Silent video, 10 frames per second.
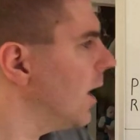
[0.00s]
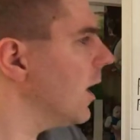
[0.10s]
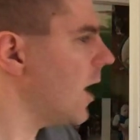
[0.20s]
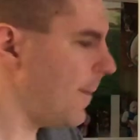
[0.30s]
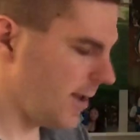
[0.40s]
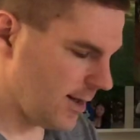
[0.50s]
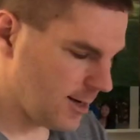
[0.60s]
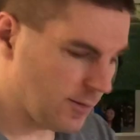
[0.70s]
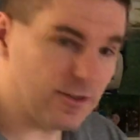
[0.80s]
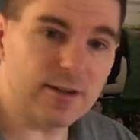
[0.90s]
Coming in at
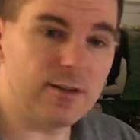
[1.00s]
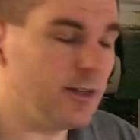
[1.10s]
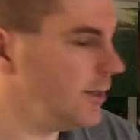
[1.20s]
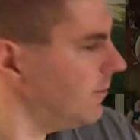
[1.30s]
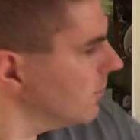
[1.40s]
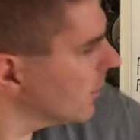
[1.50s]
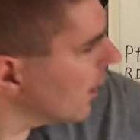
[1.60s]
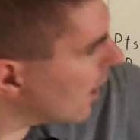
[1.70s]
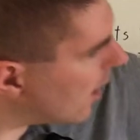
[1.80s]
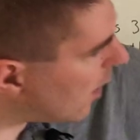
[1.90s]
number 16
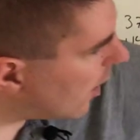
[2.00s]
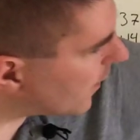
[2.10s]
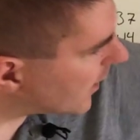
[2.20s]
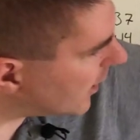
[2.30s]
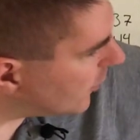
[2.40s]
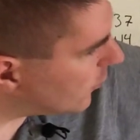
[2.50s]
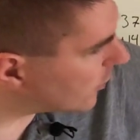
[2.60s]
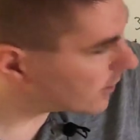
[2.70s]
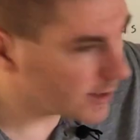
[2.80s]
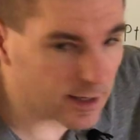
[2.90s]
are the New
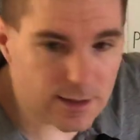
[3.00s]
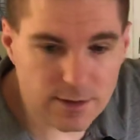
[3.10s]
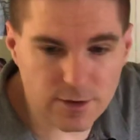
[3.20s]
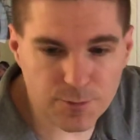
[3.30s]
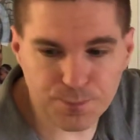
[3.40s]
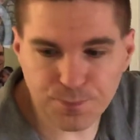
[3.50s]
York Yankees,